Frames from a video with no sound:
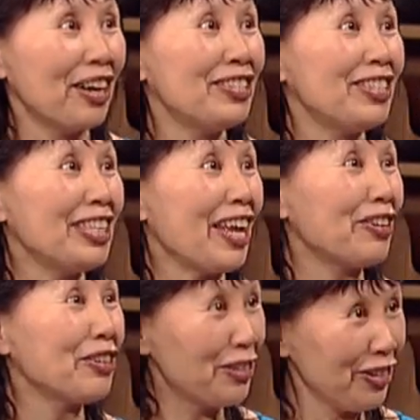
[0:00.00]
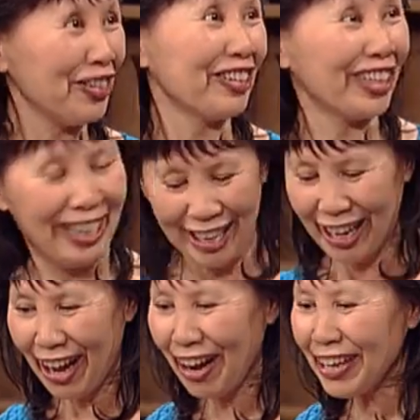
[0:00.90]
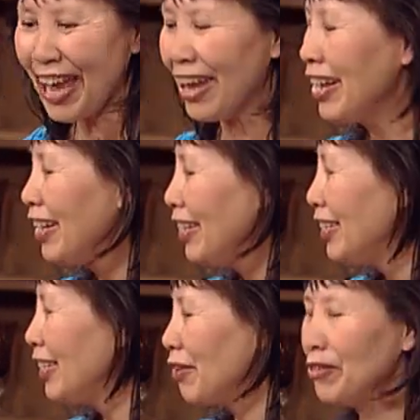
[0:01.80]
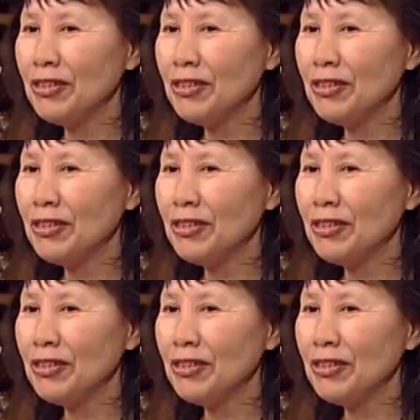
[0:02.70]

once oh. they cooked. Yes. Okay, so